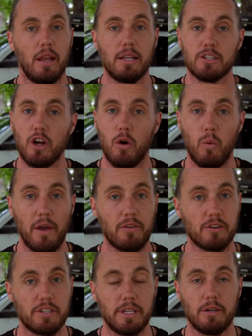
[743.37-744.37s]
it is all
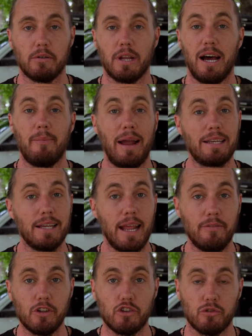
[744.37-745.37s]
weather sealed. Um, I did
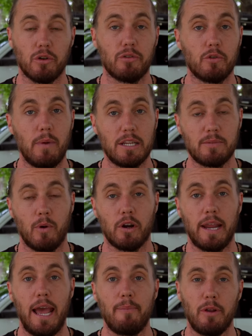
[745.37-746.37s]
have to drill through my smart
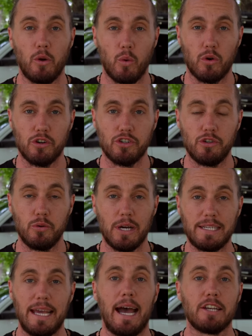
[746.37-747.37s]
cap in order to
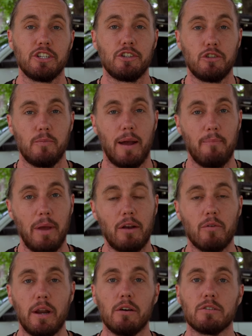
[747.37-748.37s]
attach it to my bed
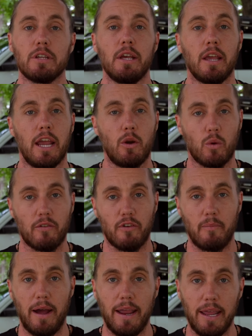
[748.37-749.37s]
rails in order for
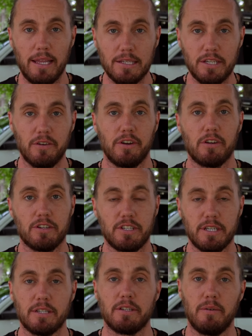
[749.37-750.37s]
my interior
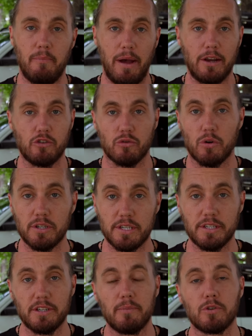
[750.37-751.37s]
system, my drawer
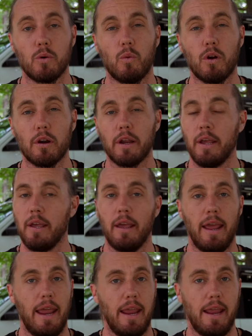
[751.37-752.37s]
system to work,
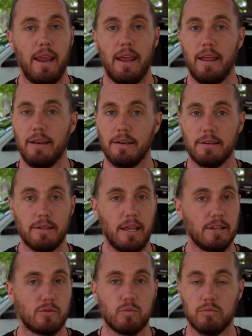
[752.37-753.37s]
and
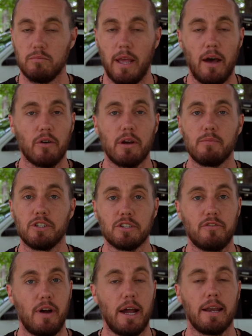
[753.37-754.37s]
it's held up
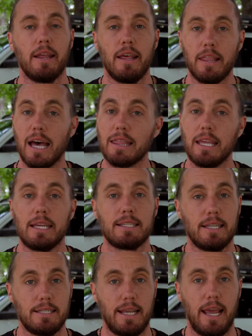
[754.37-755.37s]
just fine. That thing is
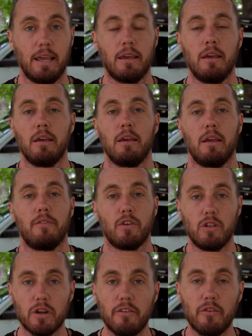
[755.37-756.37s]
a tank. If you're
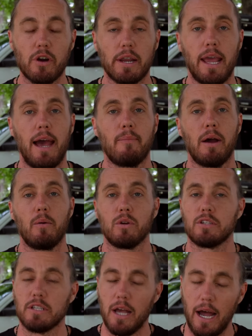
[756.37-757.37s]
looking for a cap, I
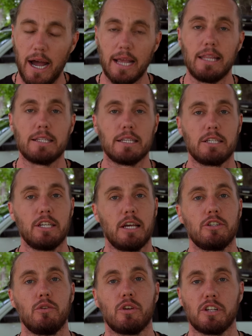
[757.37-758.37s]
would highly
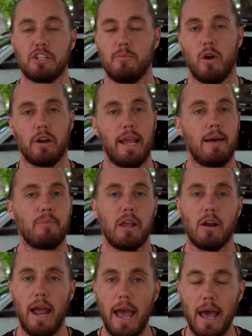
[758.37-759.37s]
suggest you look at smart cap. They
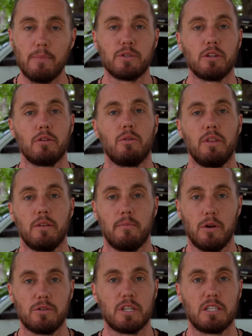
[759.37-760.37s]
are absolutely the
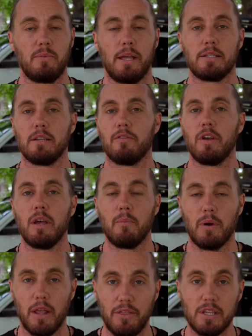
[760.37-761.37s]
most expensive,
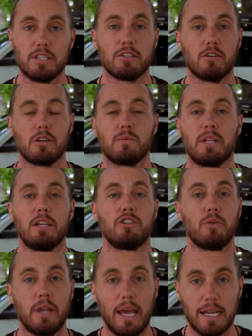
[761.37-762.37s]
but in this circumstance,
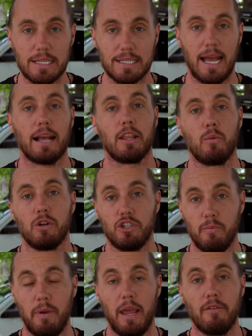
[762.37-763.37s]
you get exactly what
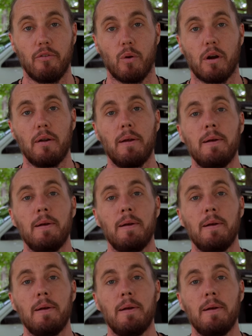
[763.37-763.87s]
you pay for